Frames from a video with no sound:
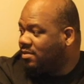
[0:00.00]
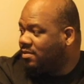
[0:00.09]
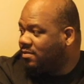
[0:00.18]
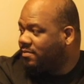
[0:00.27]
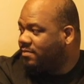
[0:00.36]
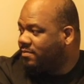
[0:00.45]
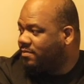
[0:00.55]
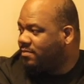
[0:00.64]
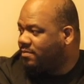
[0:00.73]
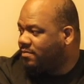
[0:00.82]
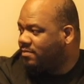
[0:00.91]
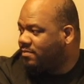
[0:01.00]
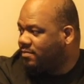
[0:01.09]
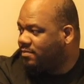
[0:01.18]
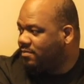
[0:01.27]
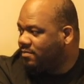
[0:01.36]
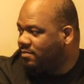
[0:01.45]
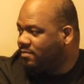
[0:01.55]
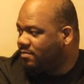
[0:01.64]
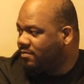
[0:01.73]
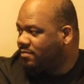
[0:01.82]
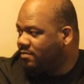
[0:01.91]

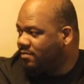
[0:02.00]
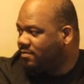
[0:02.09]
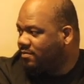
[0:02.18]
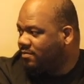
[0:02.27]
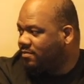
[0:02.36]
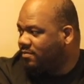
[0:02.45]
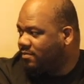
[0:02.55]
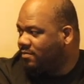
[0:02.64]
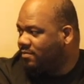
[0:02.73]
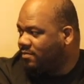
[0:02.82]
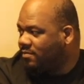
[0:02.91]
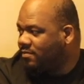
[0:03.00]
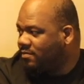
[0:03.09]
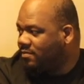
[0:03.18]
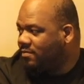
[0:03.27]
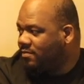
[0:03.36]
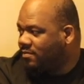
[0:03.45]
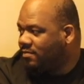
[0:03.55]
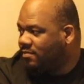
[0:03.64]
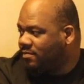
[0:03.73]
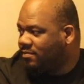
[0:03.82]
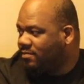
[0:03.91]

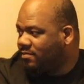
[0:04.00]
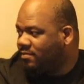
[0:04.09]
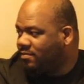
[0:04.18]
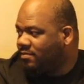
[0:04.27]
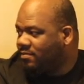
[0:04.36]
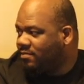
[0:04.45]
(not speaking)